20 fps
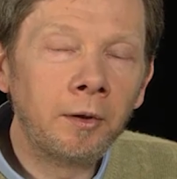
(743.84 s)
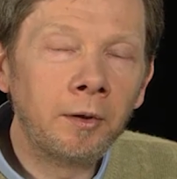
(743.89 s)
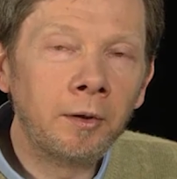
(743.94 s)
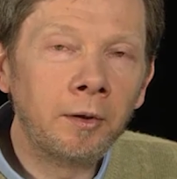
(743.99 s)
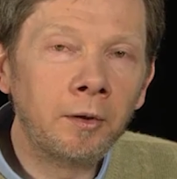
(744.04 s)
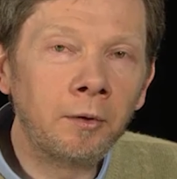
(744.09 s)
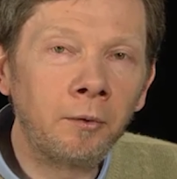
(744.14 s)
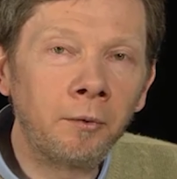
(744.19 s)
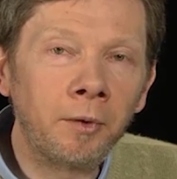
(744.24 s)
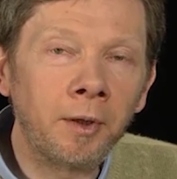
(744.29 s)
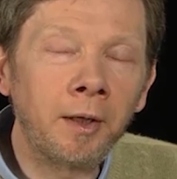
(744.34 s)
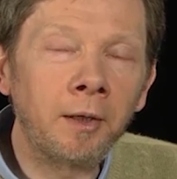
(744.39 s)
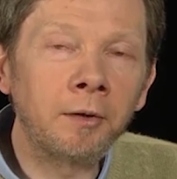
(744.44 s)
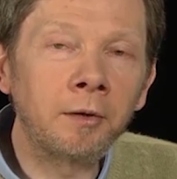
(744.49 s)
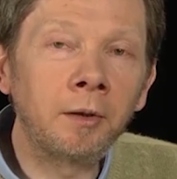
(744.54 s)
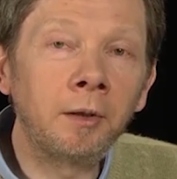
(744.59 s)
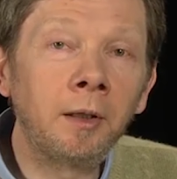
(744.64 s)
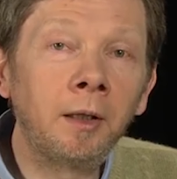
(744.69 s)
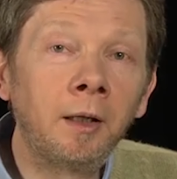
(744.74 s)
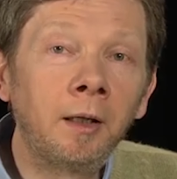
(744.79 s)
so
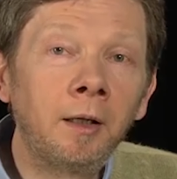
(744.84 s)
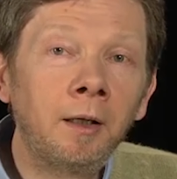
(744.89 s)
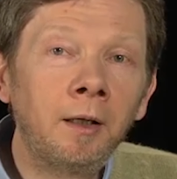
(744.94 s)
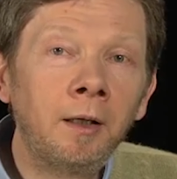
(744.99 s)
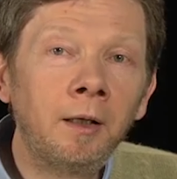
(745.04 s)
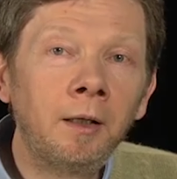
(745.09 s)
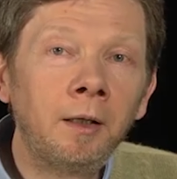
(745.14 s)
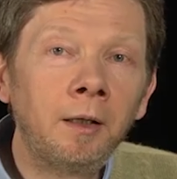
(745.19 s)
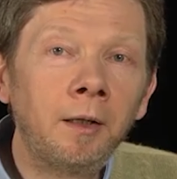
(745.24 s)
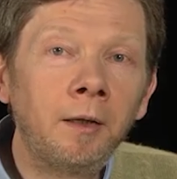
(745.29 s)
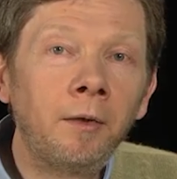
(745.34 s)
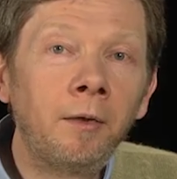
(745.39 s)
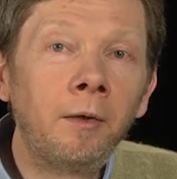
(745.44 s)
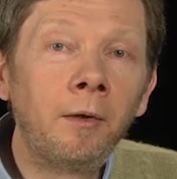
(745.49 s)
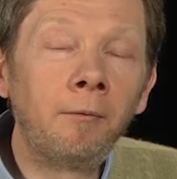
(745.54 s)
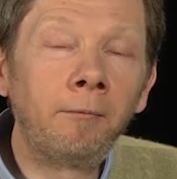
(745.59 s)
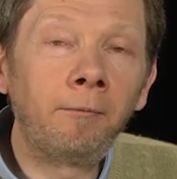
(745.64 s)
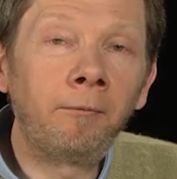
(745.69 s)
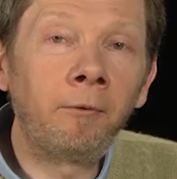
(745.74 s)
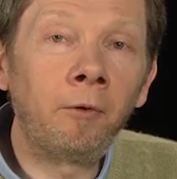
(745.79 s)
there's the,
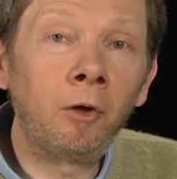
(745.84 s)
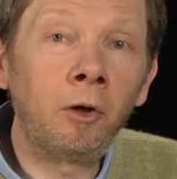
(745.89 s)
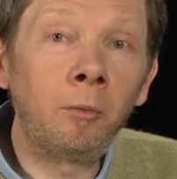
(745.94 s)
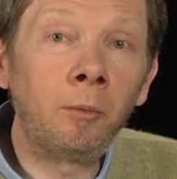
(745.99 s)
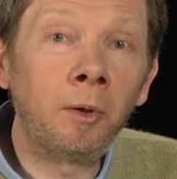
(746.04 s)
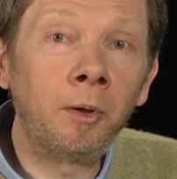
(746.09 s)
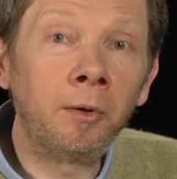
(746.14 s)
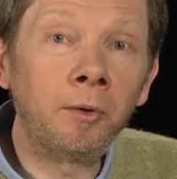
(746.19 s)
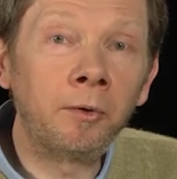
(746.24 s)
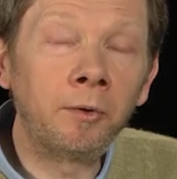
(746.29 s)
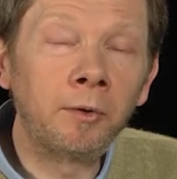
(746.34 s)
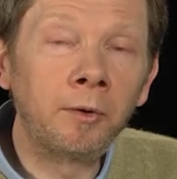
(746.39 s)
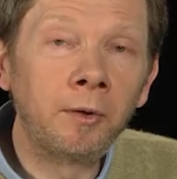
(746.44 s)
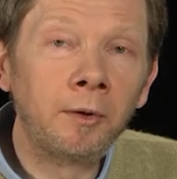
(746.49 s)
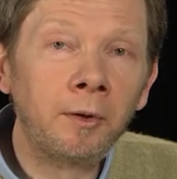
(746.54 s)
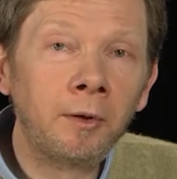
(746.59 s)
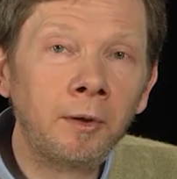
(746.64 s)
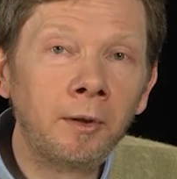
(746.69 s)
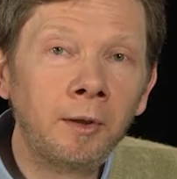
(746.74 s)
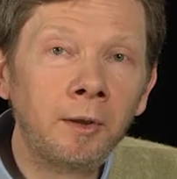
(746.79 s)
the formless
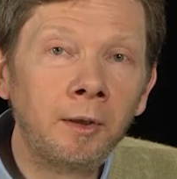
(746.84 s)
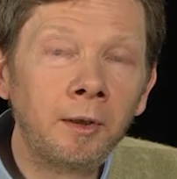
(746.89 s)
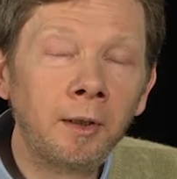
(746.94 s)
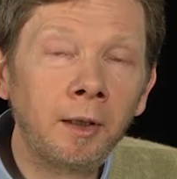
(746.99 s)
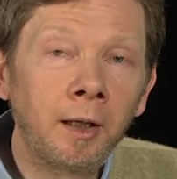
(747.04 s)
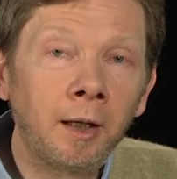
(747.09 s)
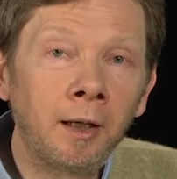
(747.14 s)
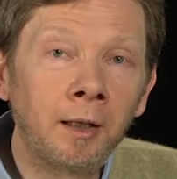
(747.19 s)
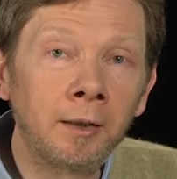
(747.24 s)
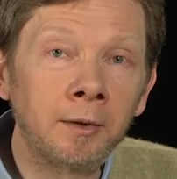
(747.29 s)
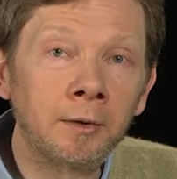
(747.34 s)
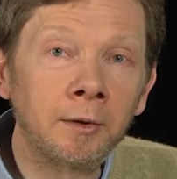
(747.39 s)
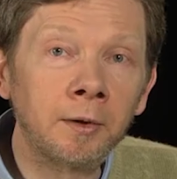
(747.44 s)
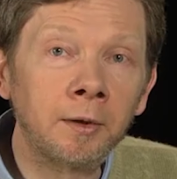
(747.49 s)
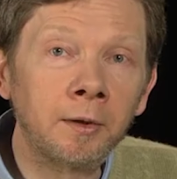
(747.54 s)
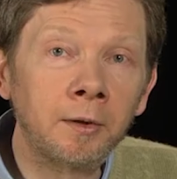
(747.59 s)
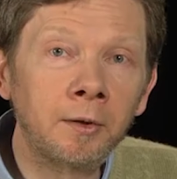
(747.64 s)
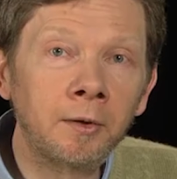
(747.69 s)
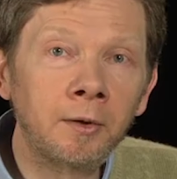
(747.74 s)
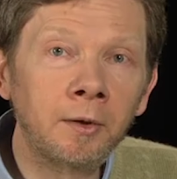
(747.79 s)

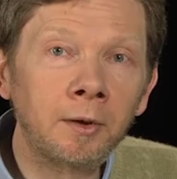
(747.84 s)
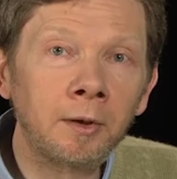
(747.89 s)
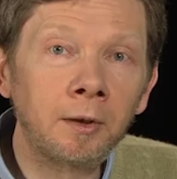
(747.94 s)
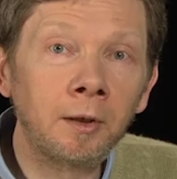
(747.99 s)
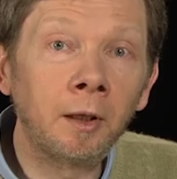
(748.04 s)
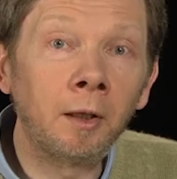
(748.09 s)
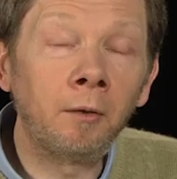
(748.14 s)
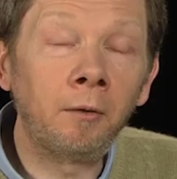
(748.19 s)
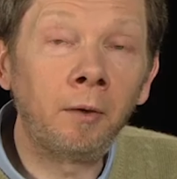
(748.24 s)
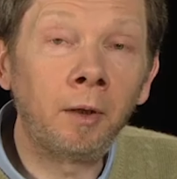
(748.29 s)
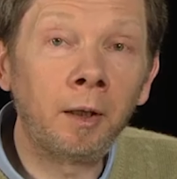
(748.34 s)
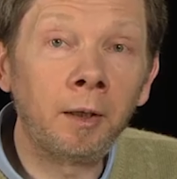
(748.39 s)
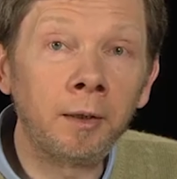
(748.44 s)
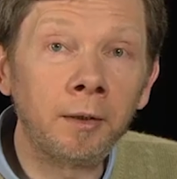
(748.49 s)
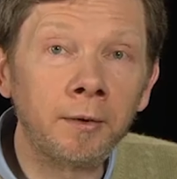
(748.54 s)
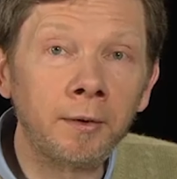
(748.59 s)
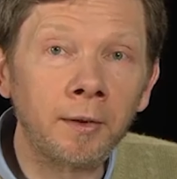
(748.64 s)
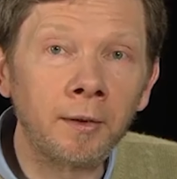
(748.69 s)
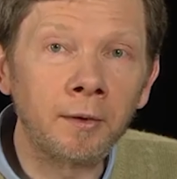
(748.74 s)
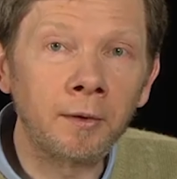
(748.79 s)
essence
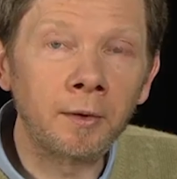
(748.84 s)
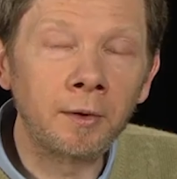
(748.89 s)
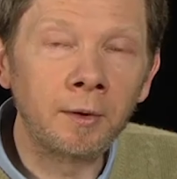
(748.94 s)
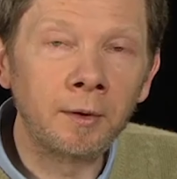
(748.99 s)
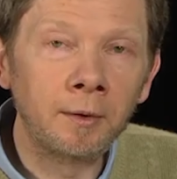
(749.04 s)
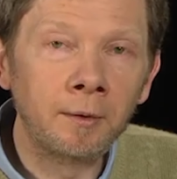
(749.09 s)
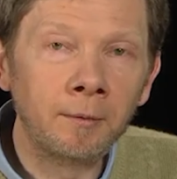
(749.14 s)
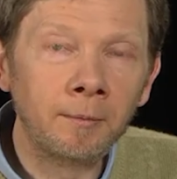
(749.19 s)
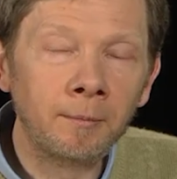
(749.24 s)
arises.